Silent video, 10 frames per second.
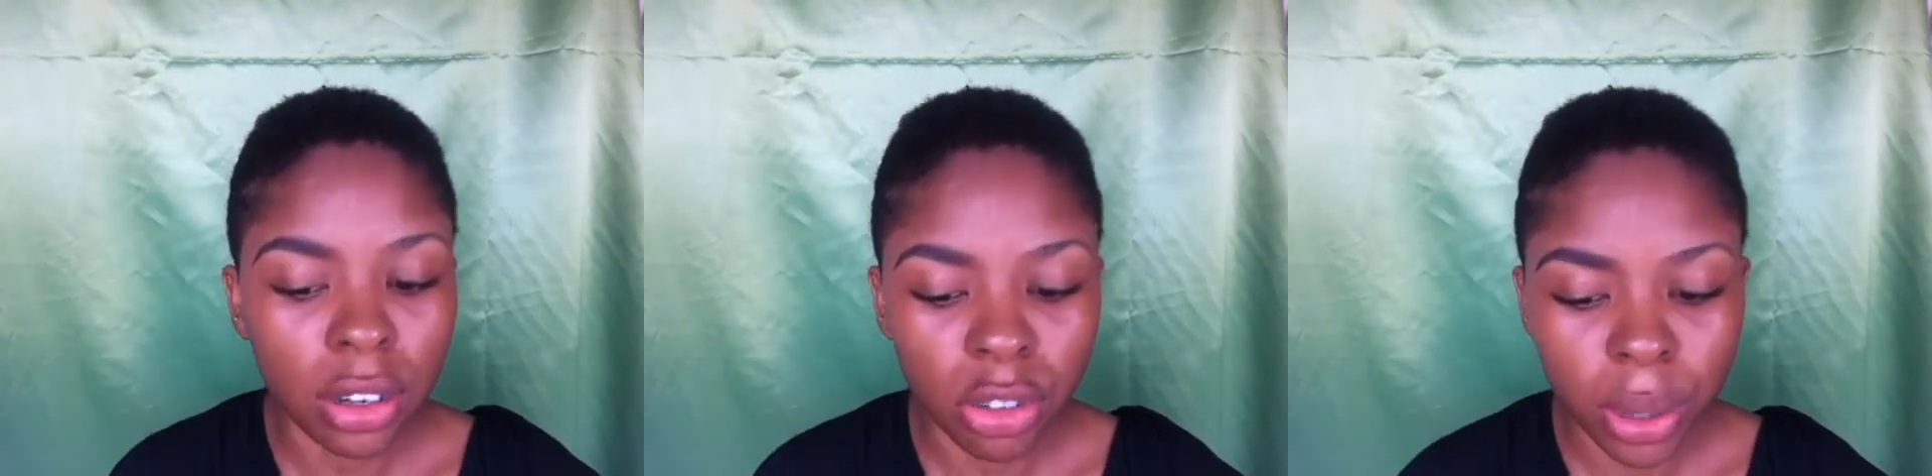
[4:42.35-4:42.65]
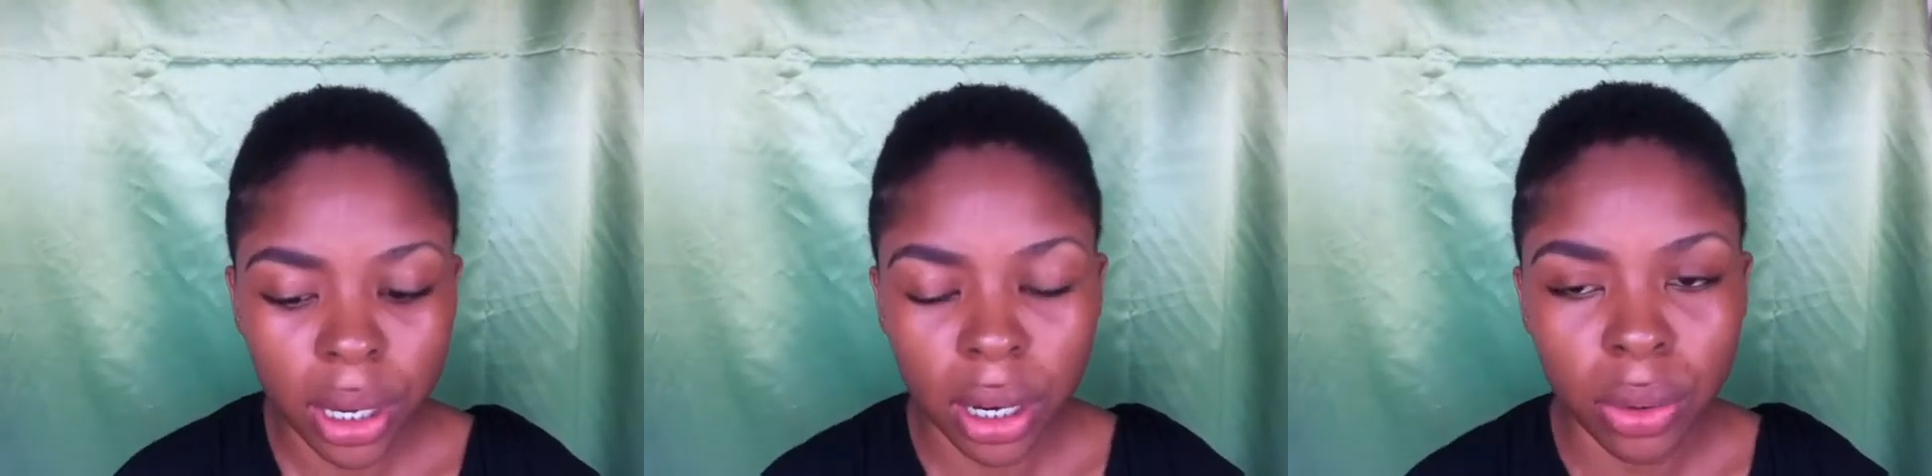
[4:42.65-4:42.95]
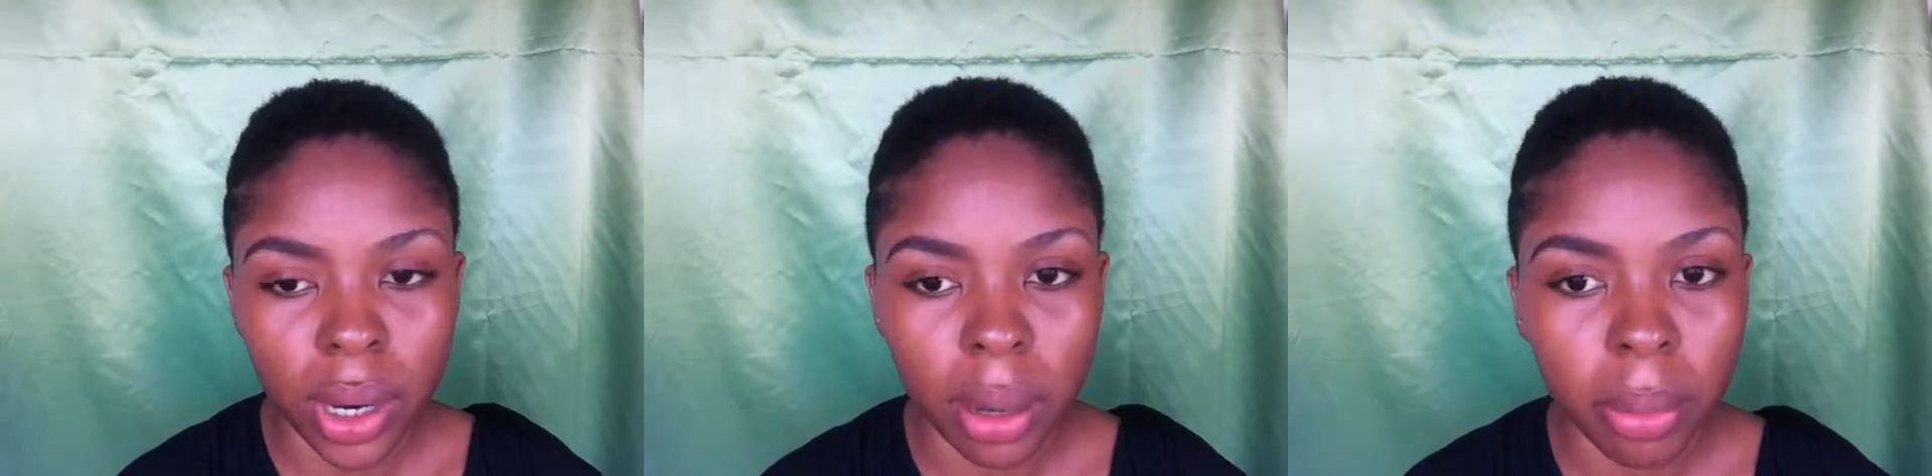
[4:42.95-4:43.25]
We're not
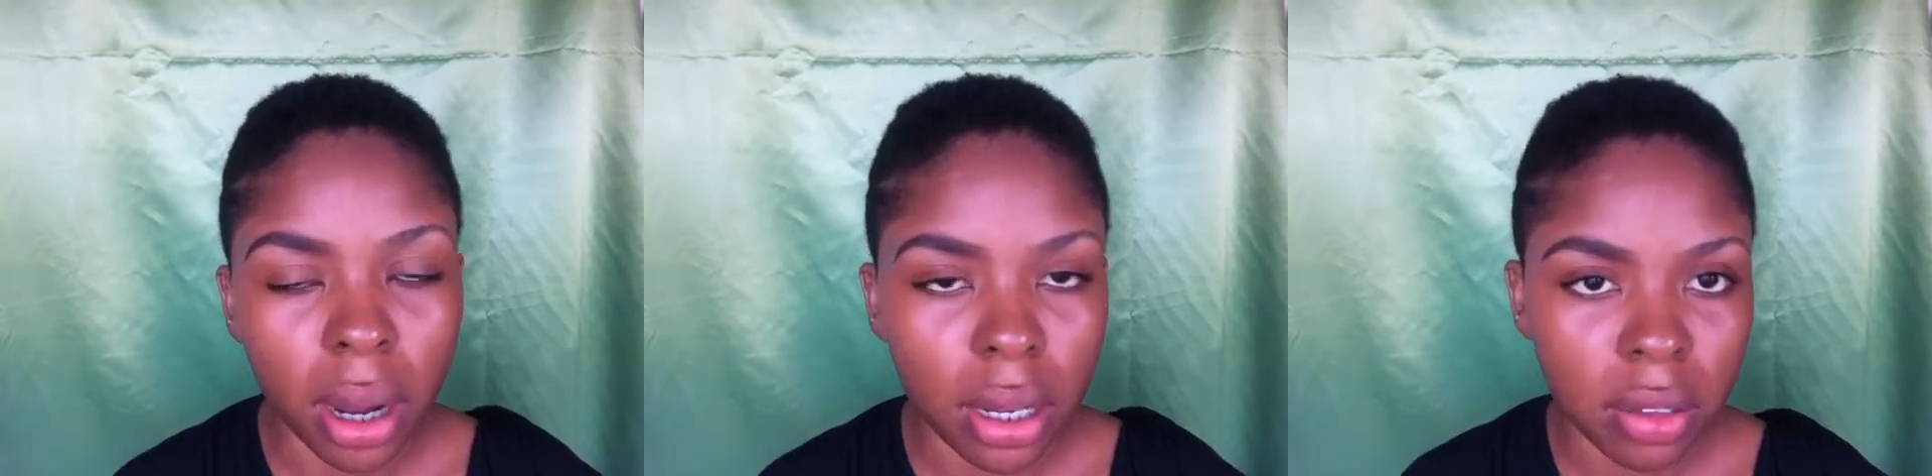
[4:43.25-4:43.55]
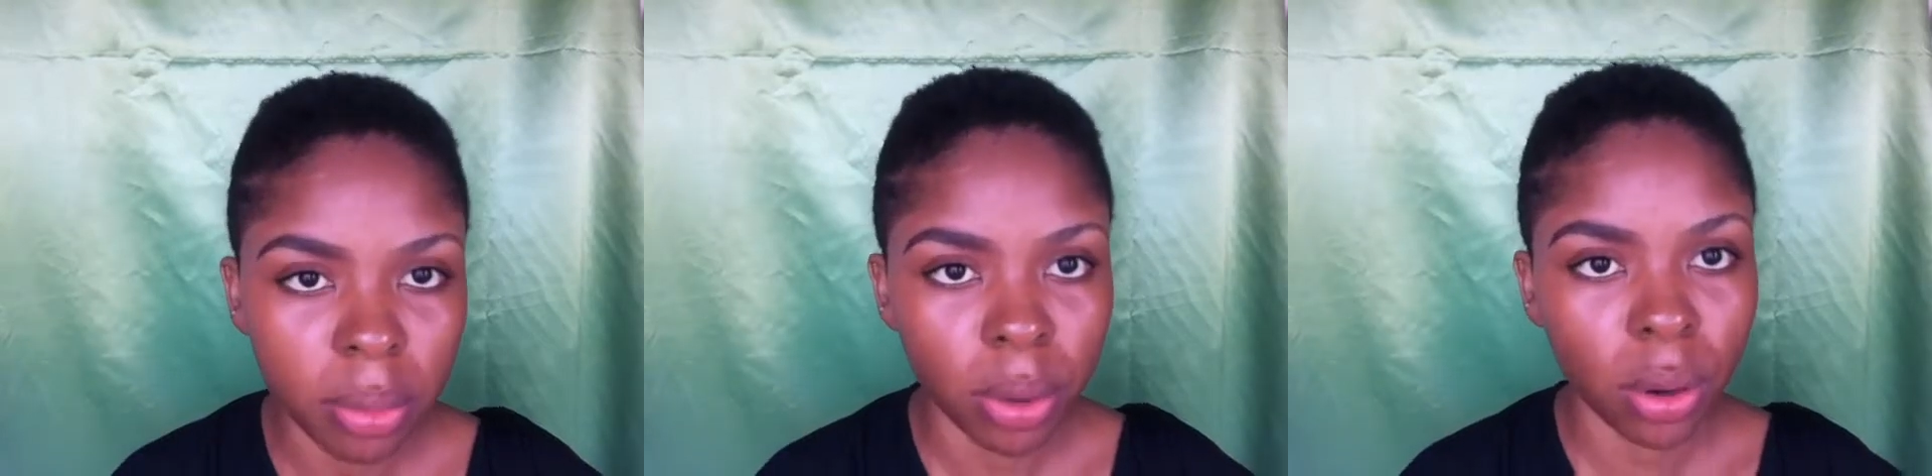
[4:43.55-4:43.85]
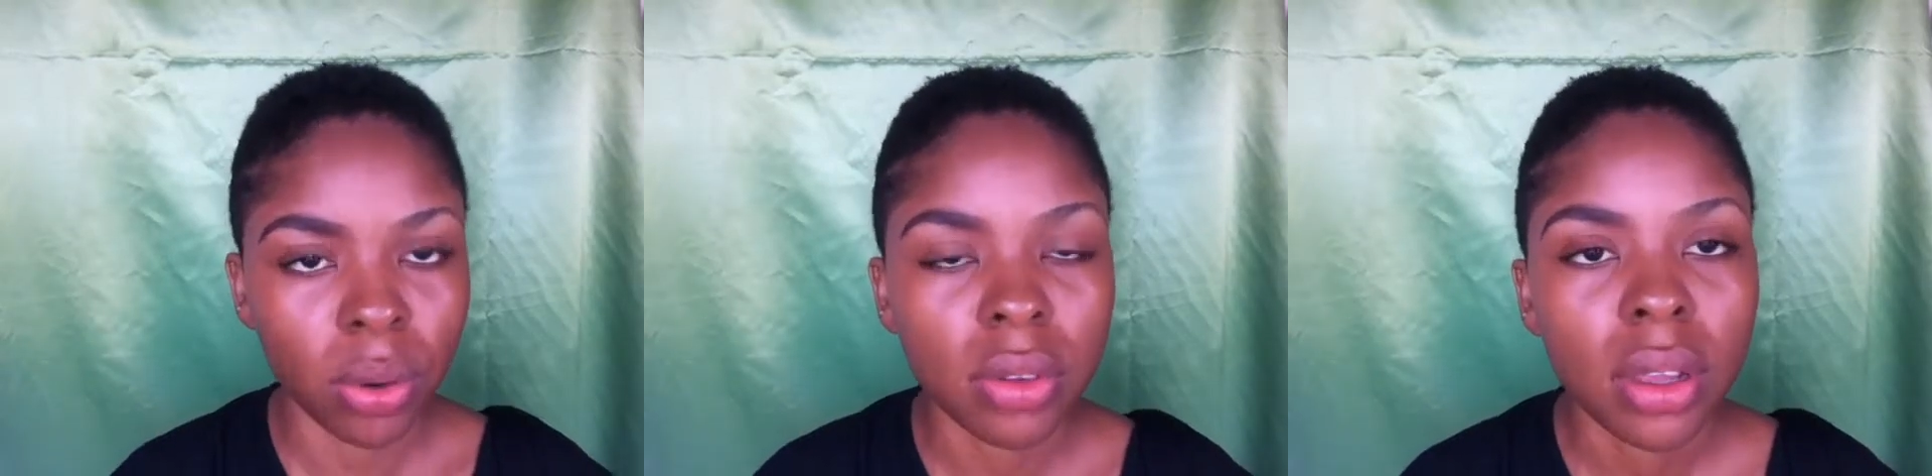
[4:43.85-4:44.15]
doing box
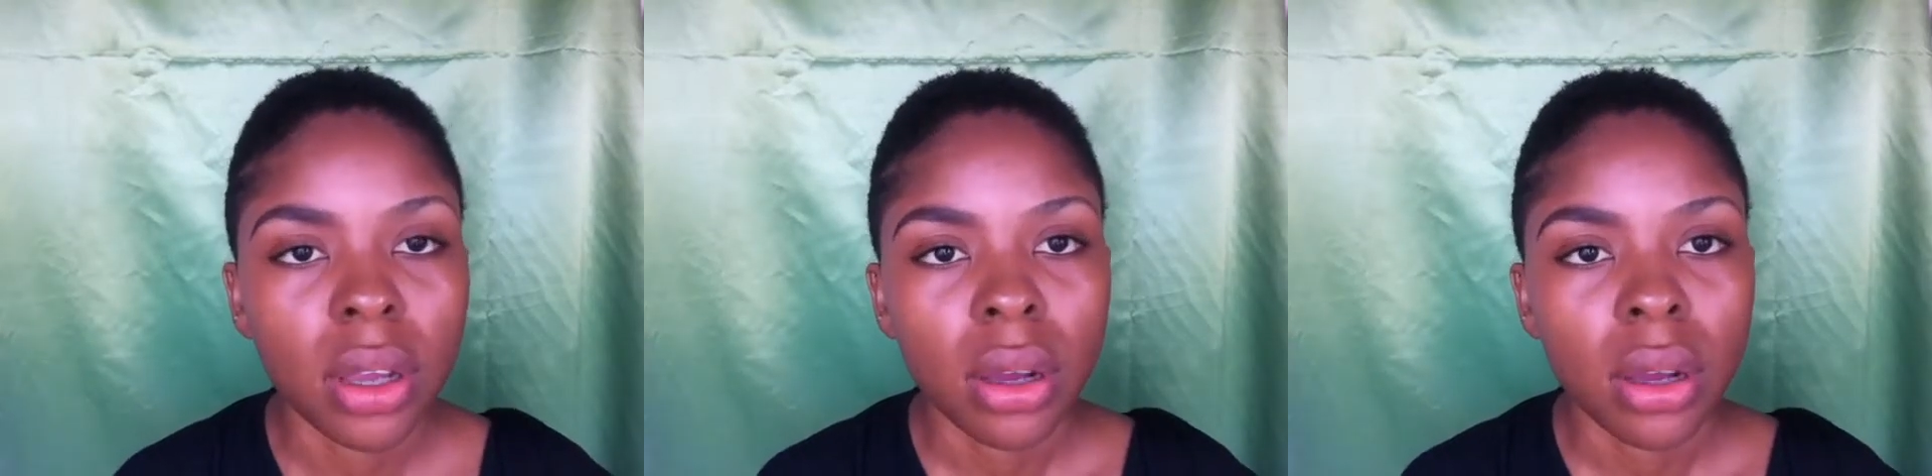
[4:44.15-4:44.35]
brows,